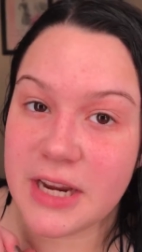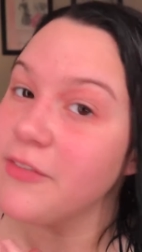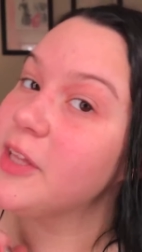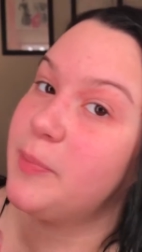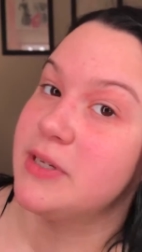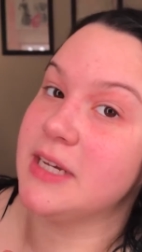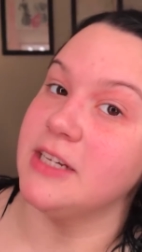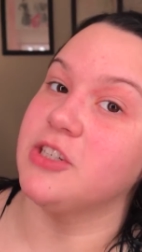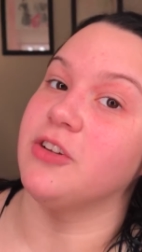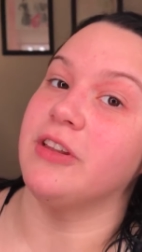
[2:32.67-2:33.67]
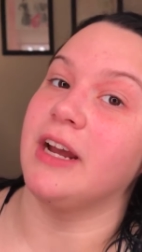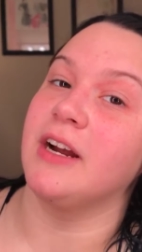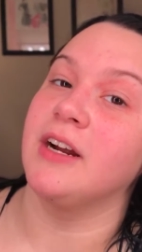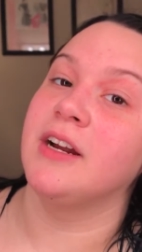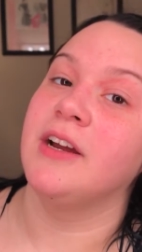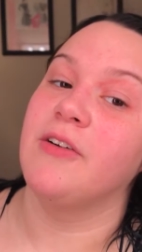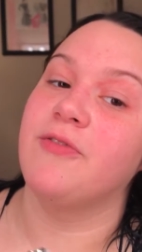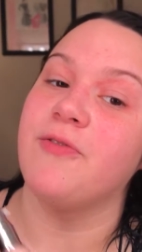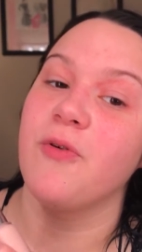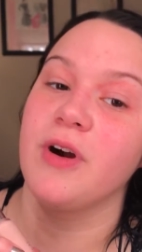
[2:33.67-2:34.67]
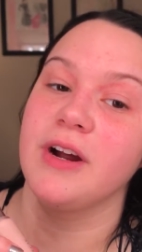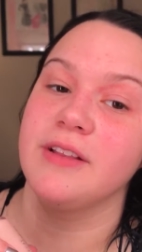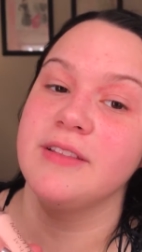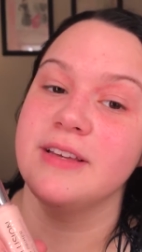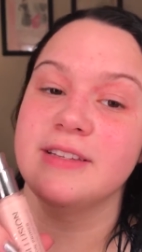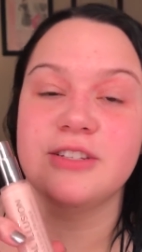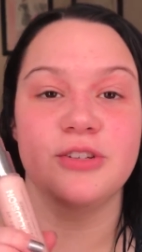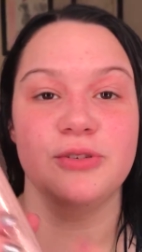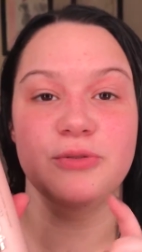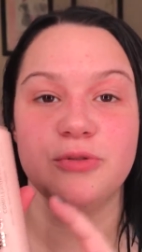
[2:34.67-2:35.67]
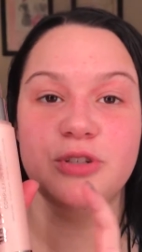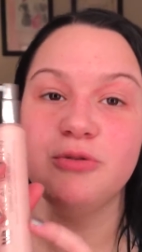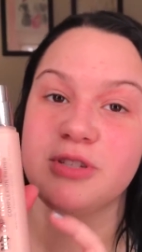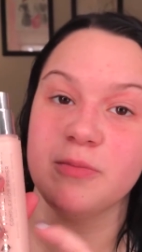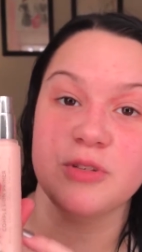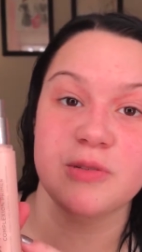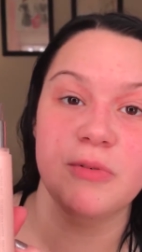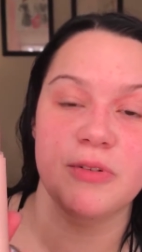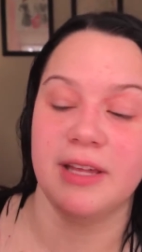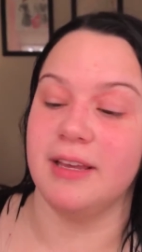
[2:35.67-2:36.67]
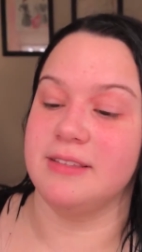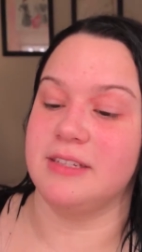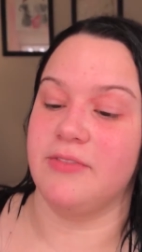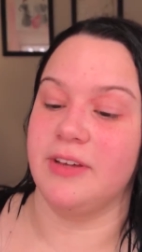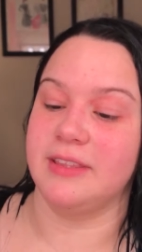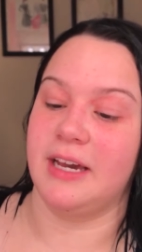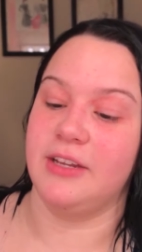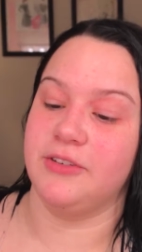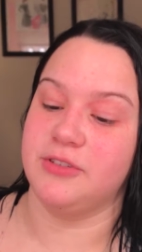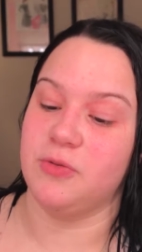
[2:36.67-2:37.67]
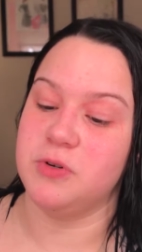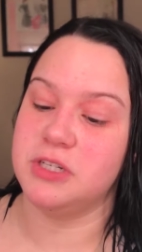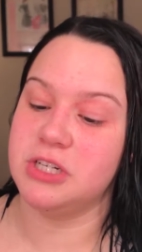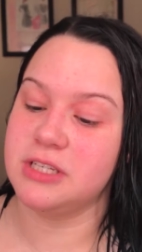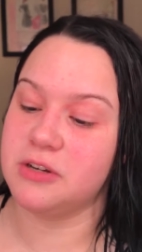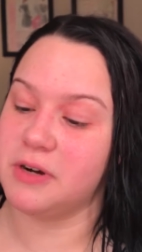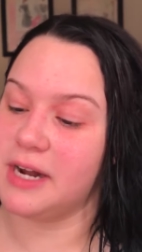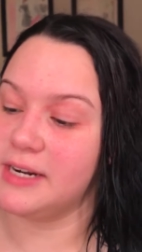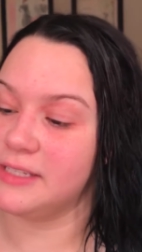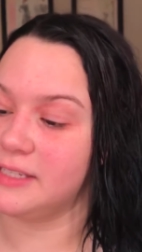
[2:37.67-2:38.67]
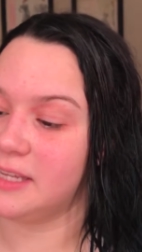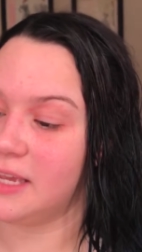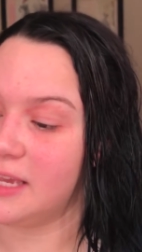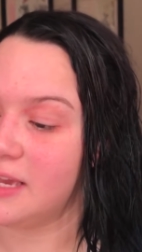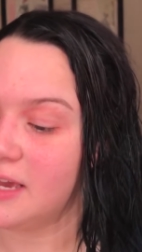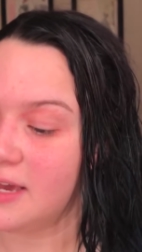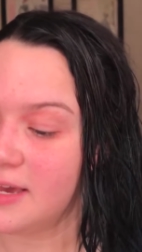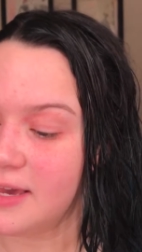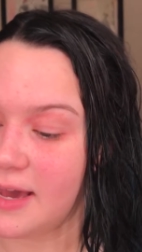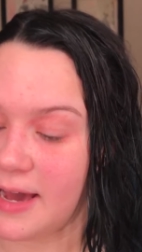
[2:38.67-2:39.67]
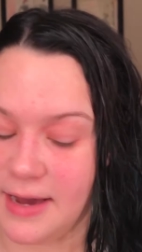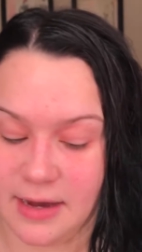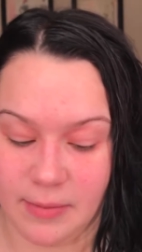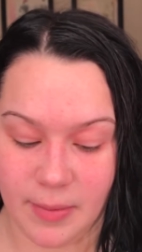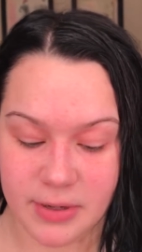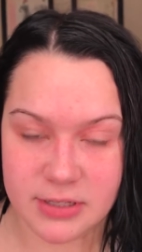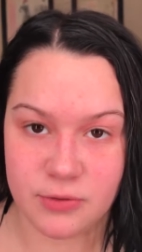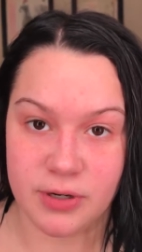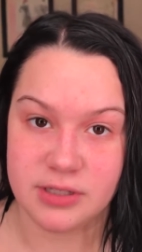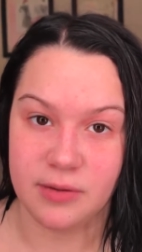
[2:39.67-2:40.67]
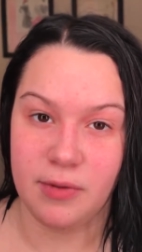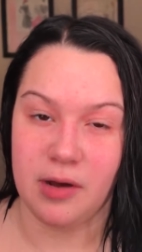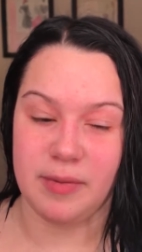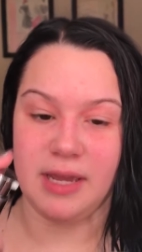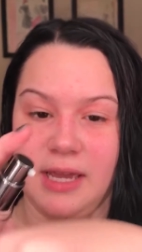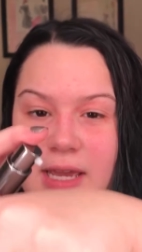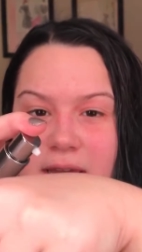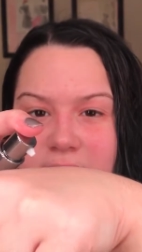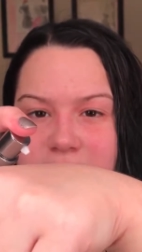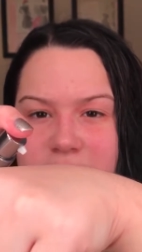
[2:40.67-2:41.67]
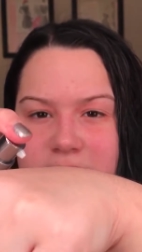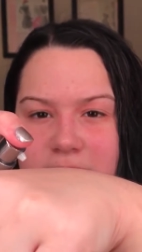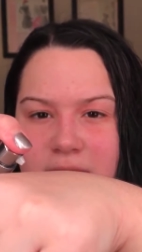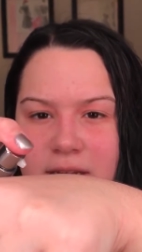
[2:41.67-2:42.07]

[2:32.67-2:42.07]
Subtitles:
There's definitely potential there for this to do some smoothing and stuff like that, So we'll just go ahead and see. I'm gonna squirt some on my hand.